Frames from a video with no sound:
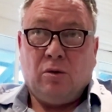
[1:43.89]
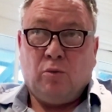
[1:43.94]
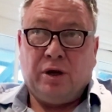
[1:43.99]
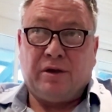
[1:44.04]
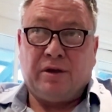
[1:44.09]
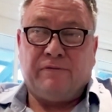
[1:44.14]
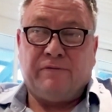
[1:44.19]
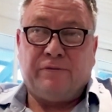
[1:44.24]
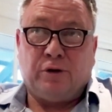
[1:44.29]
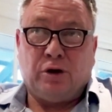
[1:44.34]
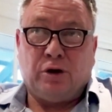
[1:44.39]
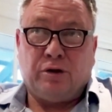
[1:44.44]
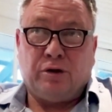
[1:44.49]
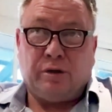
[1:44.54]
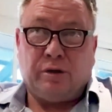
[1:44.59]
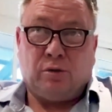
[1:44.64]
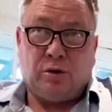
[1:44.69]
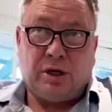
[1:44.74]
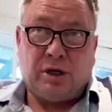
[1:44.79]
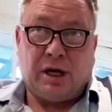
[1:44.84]
we can
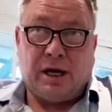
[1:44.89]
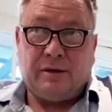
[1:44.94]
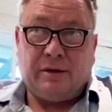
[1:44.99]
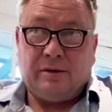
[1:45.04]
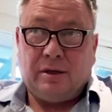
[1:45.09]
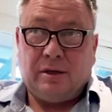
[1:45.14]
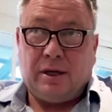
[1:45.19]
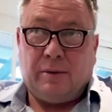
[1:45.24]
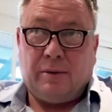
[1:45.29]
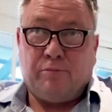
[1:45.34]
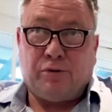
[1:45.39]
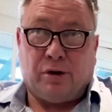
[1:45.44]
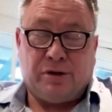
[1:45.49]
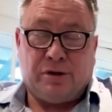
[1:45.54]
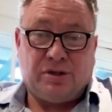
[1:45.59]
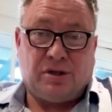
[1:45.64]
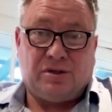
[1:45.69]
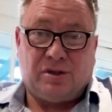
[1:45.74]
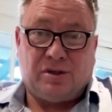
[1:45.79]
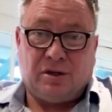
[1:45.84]
further look at
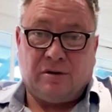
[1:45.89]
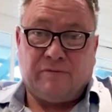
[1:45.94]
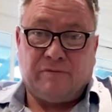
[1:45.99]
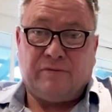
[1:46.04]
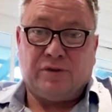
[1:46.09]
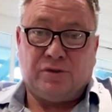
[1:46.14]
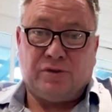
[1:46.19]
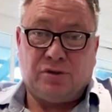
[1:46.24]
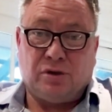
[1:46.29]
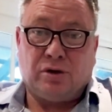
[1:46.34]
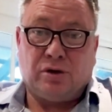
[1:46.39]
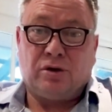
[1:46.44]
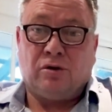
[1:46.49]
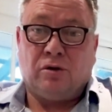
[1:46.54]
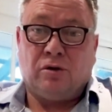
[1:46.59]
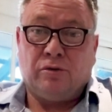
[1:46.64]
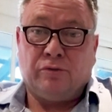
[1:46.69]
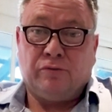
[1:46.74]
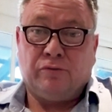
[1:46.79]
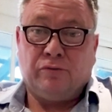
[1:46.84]
processing of the
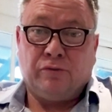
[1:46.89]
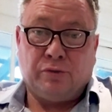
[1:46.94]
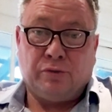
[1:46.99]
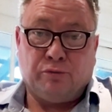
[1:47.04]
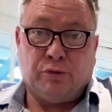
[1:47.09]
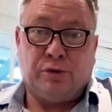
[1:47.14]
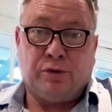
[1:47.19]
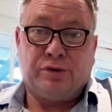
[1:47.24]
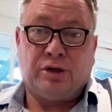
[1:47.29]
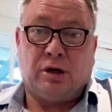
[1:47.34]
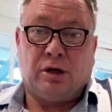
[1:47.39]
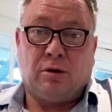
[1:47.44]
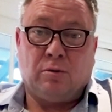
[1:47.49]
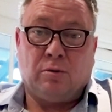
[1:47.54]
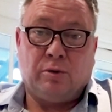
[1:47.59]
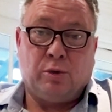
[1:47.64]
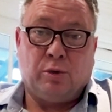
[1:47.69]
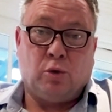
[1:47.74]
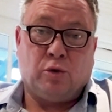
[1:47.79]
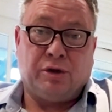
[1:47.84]
zircon, the
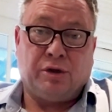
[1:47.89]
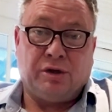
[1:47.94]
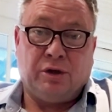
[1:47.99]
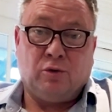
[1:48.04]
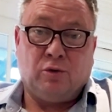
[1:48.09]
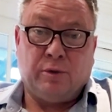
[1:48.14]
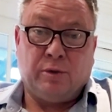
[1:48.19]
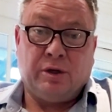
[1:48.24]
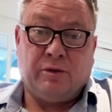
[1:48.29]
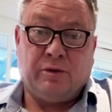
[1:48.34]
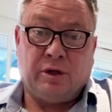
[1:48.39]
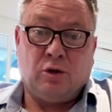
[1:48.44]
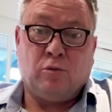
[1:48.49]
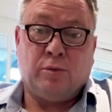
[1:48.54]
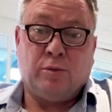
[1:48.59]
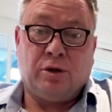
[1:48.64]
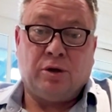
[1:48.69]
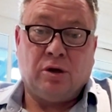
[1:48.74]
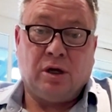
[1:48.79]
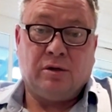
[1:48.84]
rutile, or the the
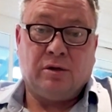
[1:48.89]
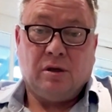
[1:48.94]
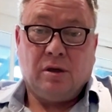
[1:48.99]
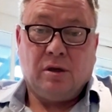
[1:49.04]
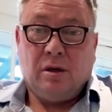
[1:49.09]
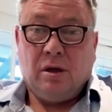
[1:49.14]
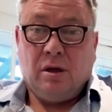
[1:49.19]
ilmenite,